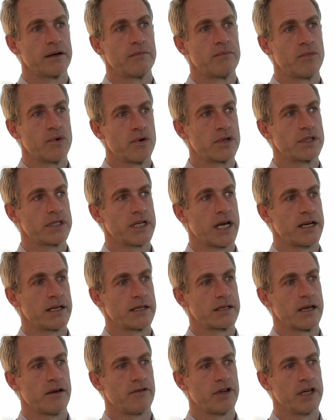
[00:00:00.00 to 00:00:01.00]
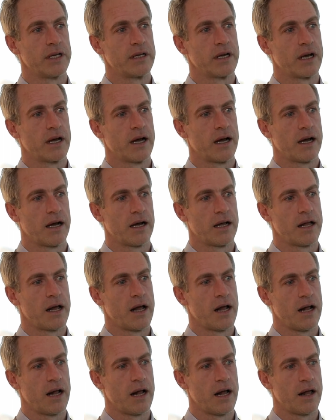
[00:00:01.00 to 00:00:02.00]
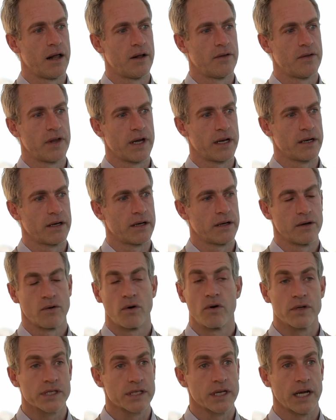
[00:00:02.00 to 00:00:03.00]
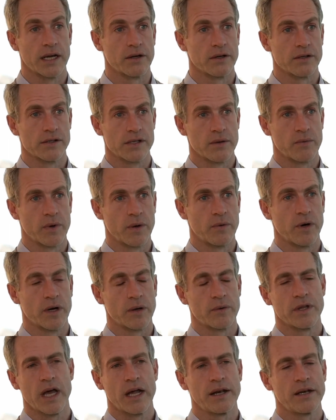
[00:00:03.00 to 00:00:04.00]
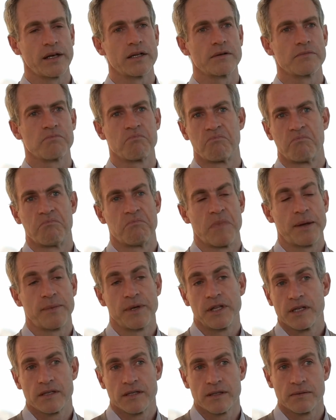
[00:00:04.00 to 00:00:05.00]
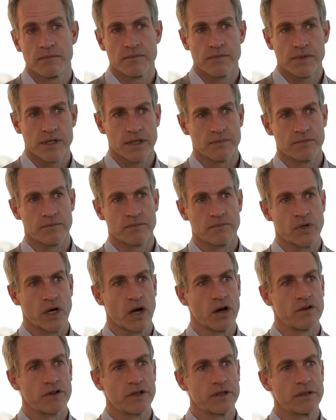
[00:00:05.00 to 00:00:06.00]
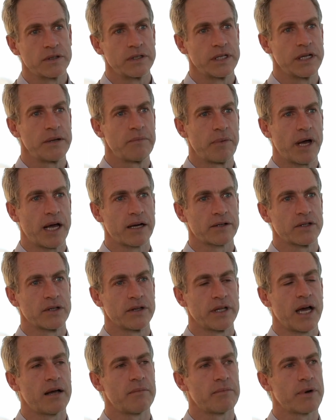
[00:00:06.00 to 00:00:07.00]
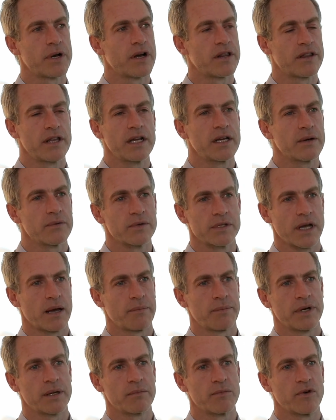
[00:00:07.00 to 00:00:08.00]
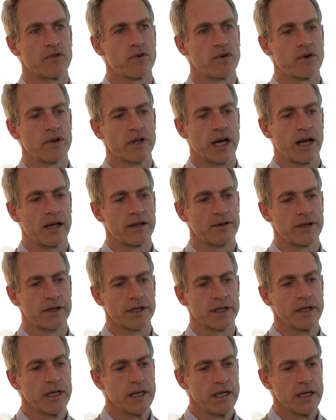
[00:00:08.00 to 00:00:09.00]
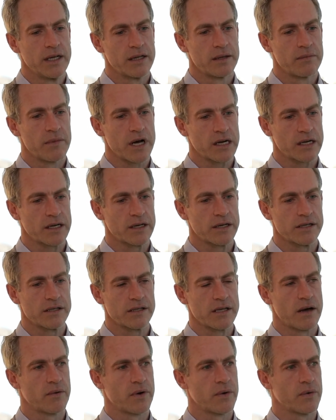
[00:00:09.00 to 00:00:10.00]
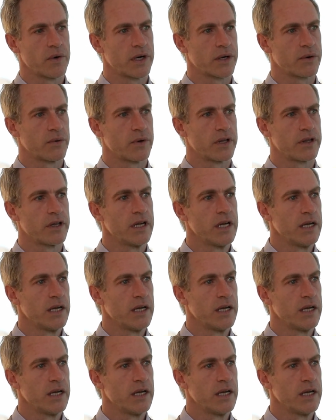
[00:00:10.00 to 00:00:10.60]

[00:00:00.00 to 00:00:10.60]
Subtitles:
more data savvy, that all the stakeholders that we work with, and maybe there's some COVID impact on that, but I think it was happening before that. The marketers that we work with,